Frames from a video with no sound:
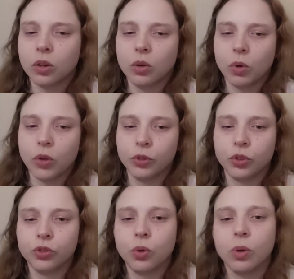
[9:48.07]
what I was going to
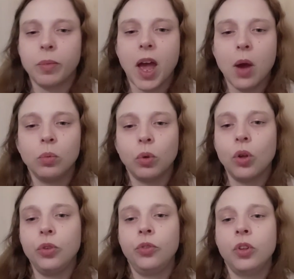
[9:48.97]
talk about
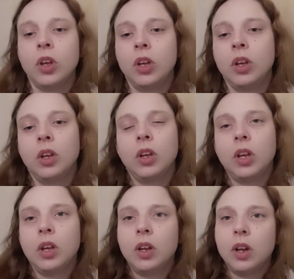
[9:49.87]
was
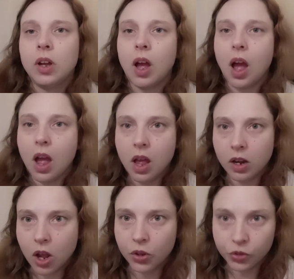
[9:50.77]

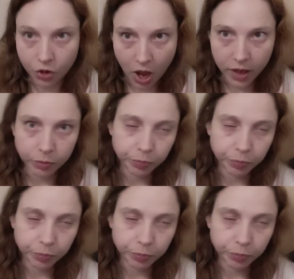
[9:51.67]
last night